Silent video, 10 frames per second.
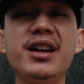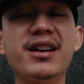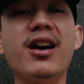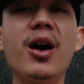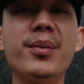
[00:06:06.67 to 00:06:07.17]

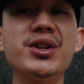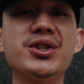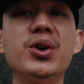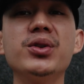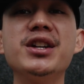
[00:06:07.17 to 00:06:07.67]
e-commerce
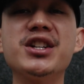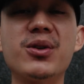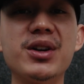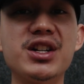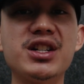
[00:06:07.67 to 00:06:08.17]
or lead
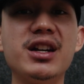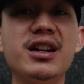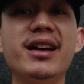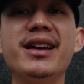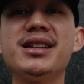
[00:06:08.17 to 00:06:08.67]

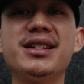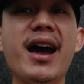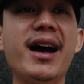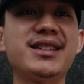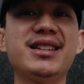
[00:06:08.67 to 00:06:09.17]
generation,
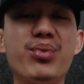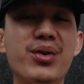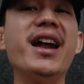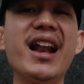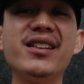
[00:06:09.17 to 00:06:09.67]
SaaS,
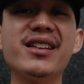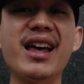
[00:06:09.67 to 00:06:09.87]
brand, anything like